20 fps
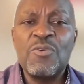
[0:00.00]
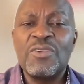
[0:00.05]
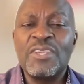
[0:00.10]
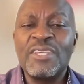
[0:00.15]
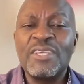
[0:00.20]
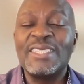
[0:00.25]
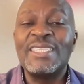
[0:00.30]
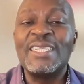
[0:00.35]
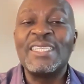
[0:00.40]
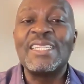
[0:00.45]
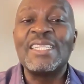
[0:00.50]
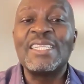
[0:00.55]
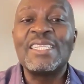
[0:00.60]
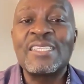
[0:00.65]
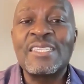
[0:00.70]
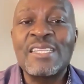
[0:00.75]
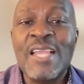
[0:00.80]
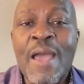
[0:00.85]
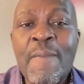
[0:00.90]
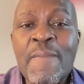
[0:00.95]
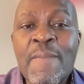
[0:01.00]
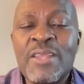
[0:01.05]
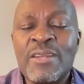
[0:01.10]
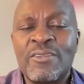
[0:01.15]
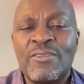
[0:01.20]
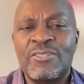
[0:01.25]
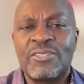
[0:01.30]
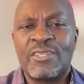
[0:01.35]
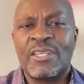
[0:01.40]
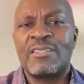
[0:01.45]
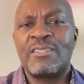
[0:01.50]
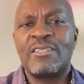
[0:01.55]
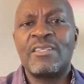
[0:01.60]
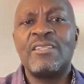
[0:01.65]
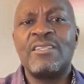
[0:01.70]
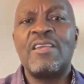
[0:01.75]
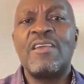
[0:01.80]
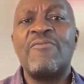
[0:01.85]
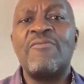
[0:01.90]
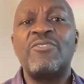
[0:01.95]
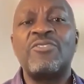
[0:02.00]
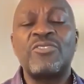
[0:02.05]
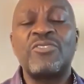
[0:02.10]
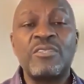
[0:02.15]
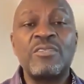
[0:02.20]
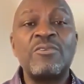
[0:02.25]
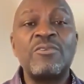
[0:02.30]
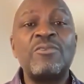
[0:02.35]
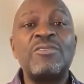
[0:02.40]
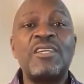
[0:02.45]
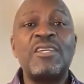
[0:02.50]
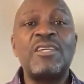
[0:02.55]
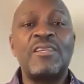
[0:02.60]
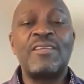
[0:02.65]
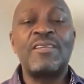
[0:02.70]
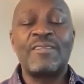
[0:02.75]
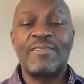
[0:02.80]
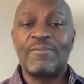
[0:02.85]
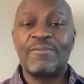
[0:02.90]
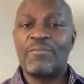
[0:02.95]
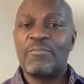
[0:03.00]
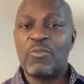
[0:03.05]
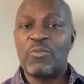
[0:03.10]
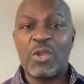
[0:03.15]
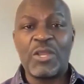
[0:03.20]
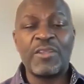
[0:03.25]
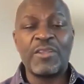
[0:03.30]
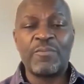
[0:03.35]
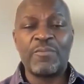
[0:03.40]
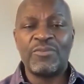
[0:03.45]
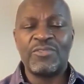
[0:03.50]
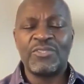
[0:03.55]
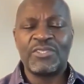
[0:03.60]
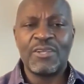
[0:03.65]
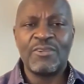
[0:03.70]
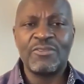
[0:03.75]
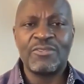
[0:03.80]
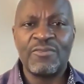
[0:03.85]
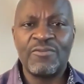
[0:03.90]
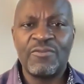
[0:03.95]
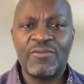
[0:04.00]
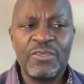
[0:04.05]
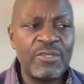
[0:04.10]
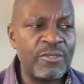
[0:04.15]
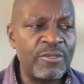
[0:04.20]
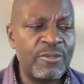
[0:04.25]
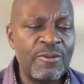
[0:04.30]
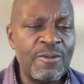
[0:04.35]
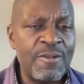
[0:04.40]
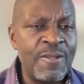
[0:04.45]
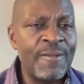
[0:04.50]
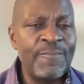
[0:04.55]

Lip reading: He's determined to succeed every single day, that when he puts out a video,